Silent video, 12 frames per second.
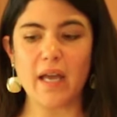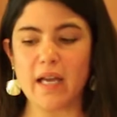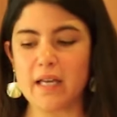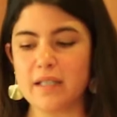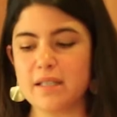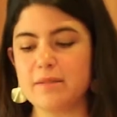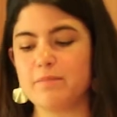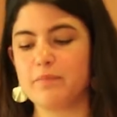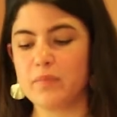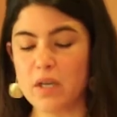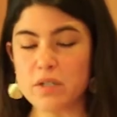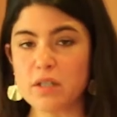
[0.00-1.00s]
and
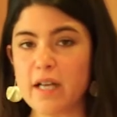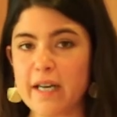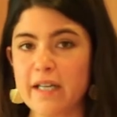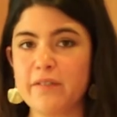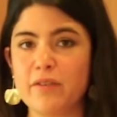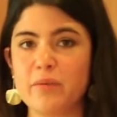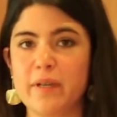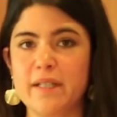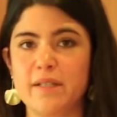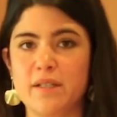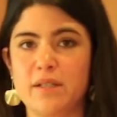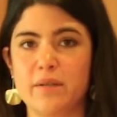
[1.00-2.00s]
there's a lot of different
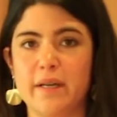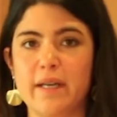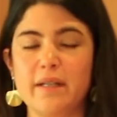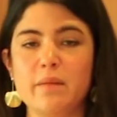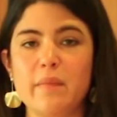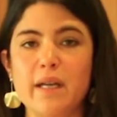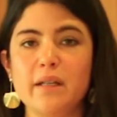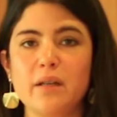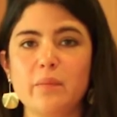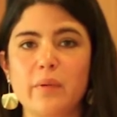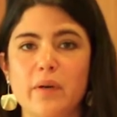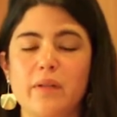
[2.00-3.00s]
ways to do it. The main
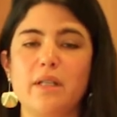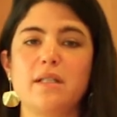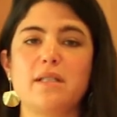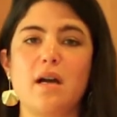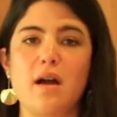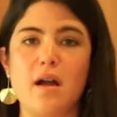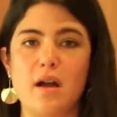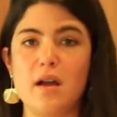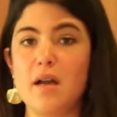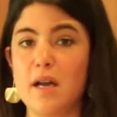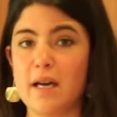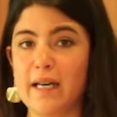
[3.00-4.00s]
components
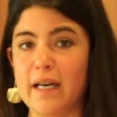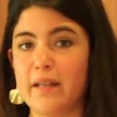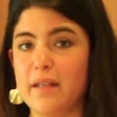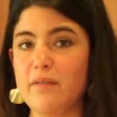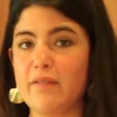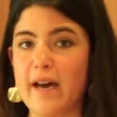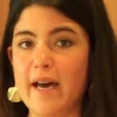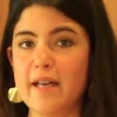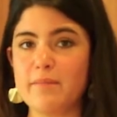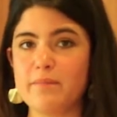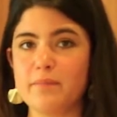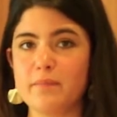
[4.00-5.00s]
are a healthy
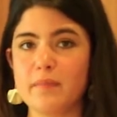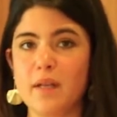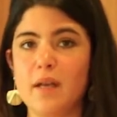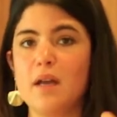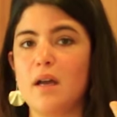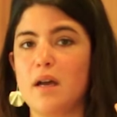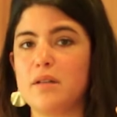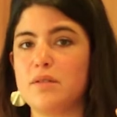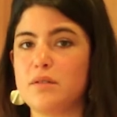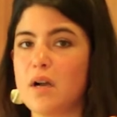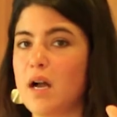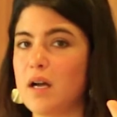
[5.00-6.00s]
fat, a
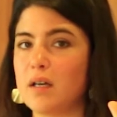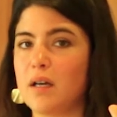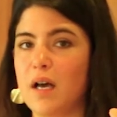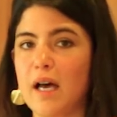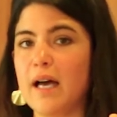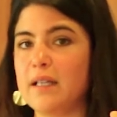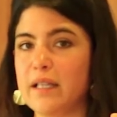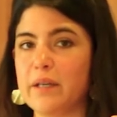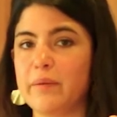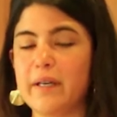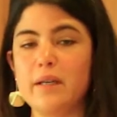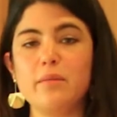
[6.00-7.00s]
strong hot
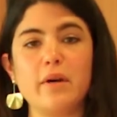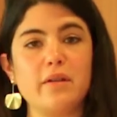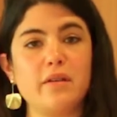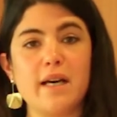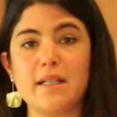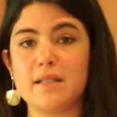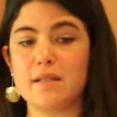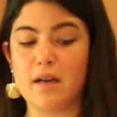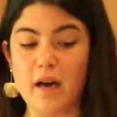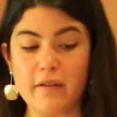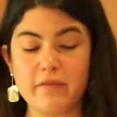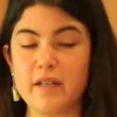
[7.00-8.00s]
liquid, whether that's
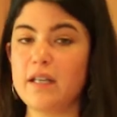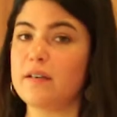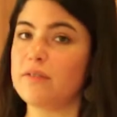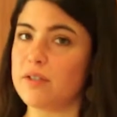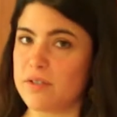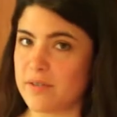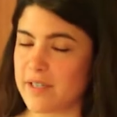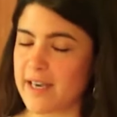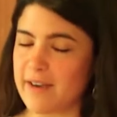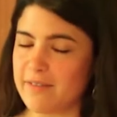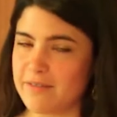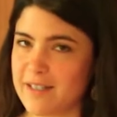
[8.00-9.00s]
coffee, if you're doing
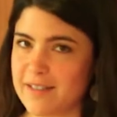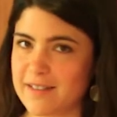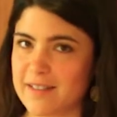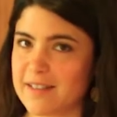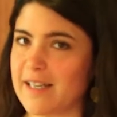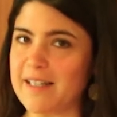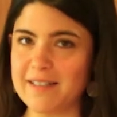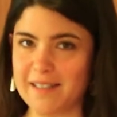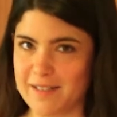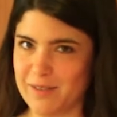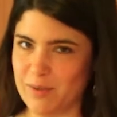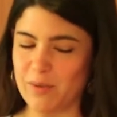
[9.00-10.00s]
caffeine on the cleanse,
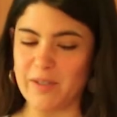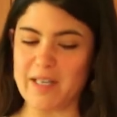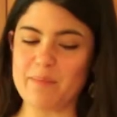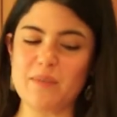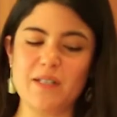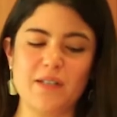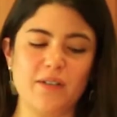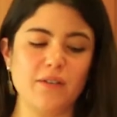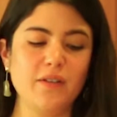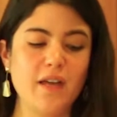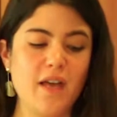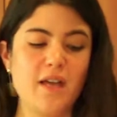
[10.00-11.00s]
that's totally up to
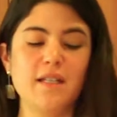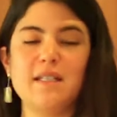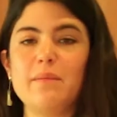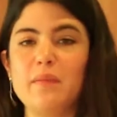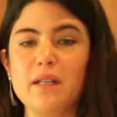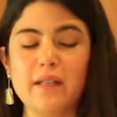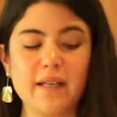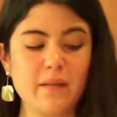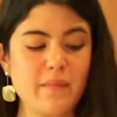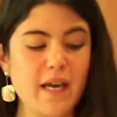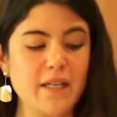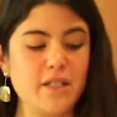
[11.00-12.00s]
you. Something like a
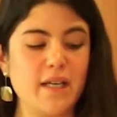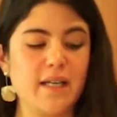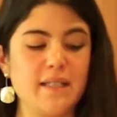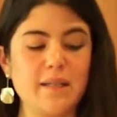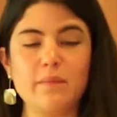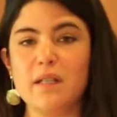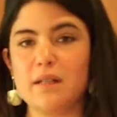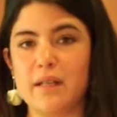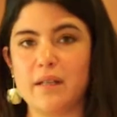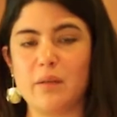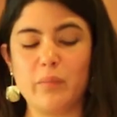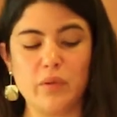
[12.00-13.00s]
matcha, something
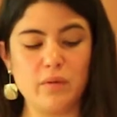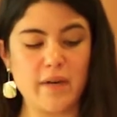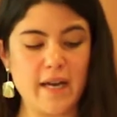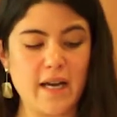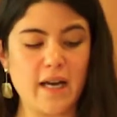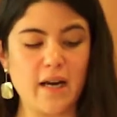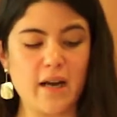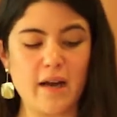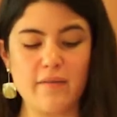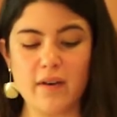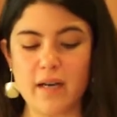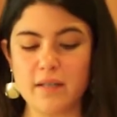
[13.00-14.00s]
like a pu'er,
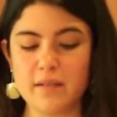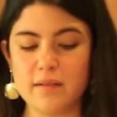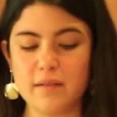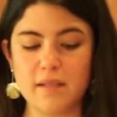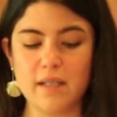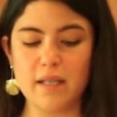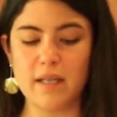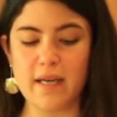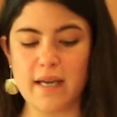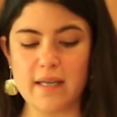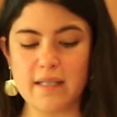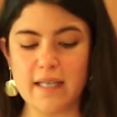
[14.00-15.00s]
I've got tulsi
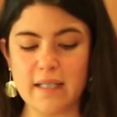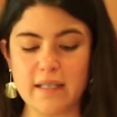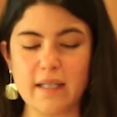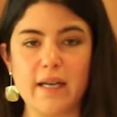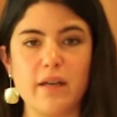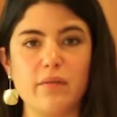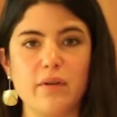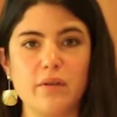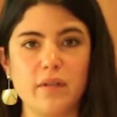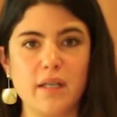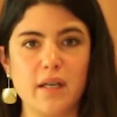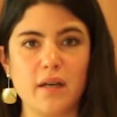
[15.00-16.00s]
and dandelion
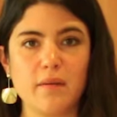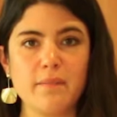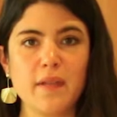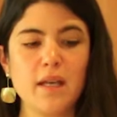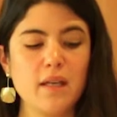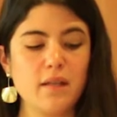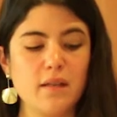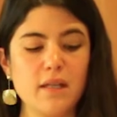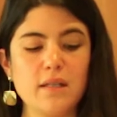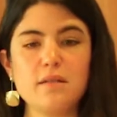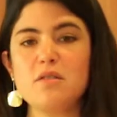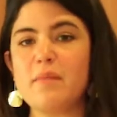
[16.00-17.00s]
root here.
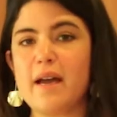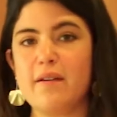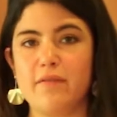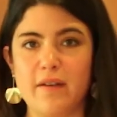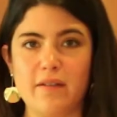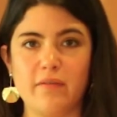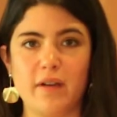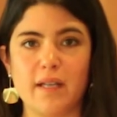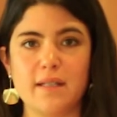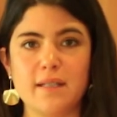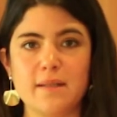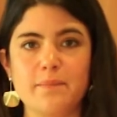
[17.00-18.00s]
These are my
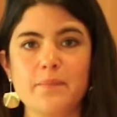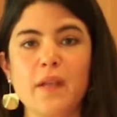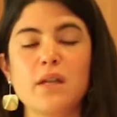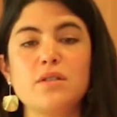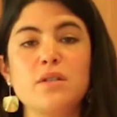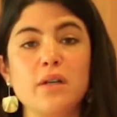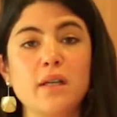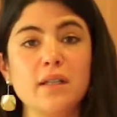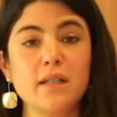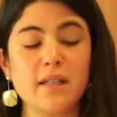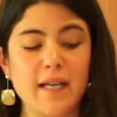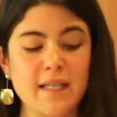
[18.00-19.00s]
favorites. During
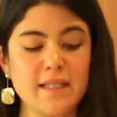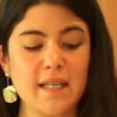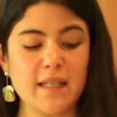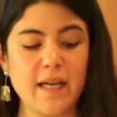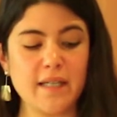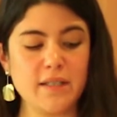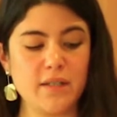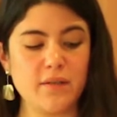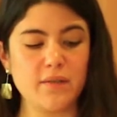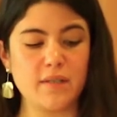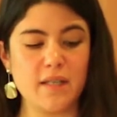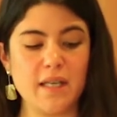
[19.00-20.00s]
the cleanse, I like to
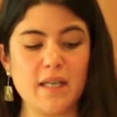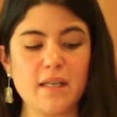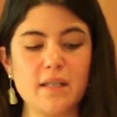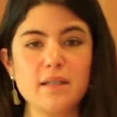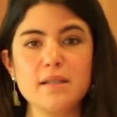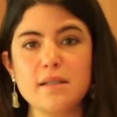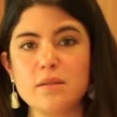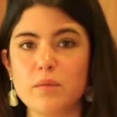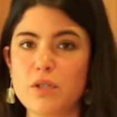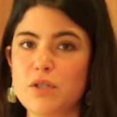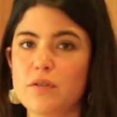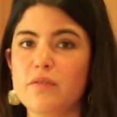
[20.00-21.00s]
use these,
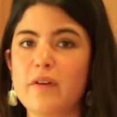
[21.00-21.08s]
which you'll